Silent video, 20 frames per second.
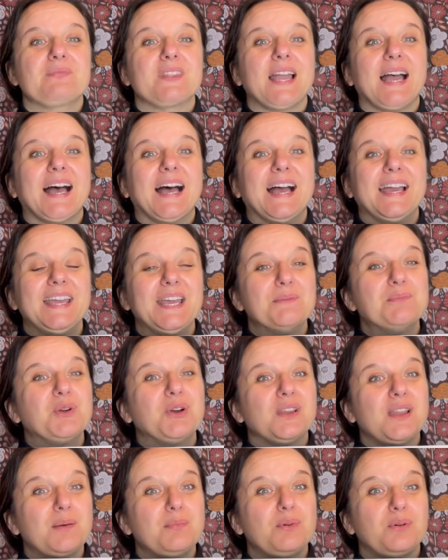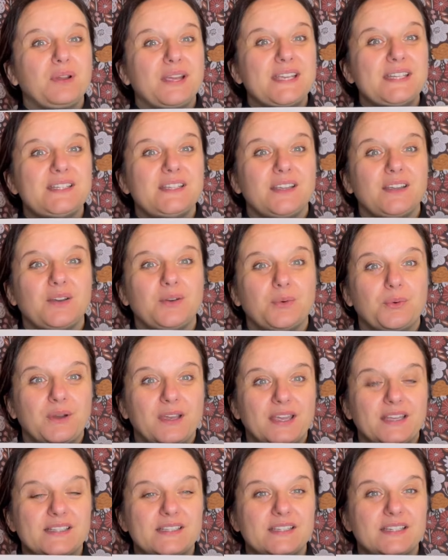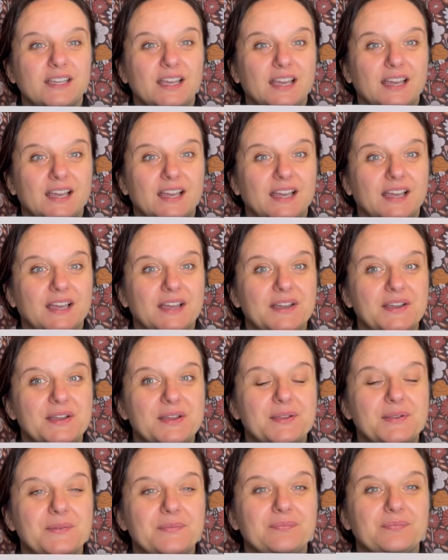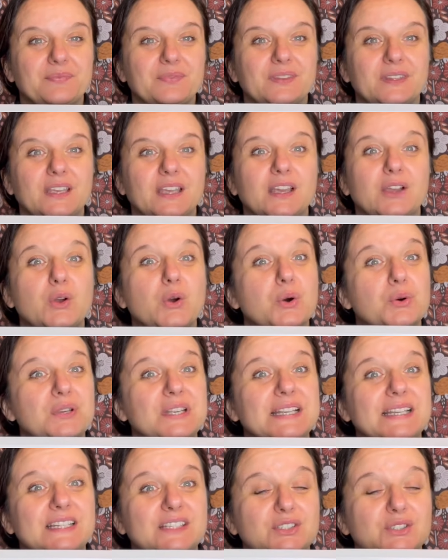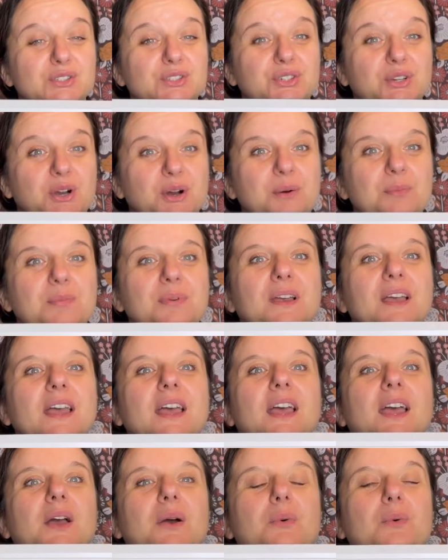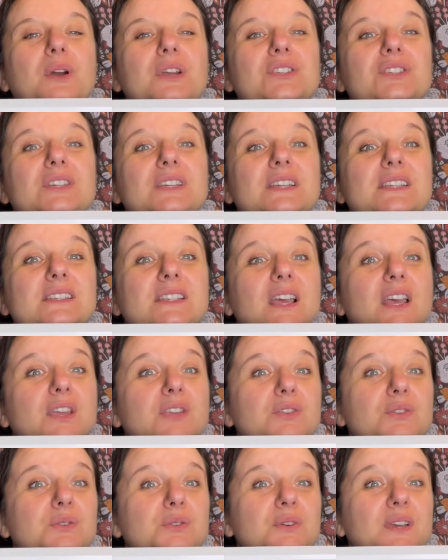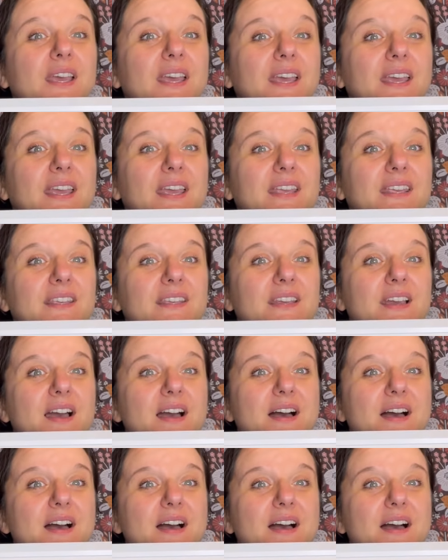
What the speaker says: am collaborating with a Corey Little Shop, which is a UK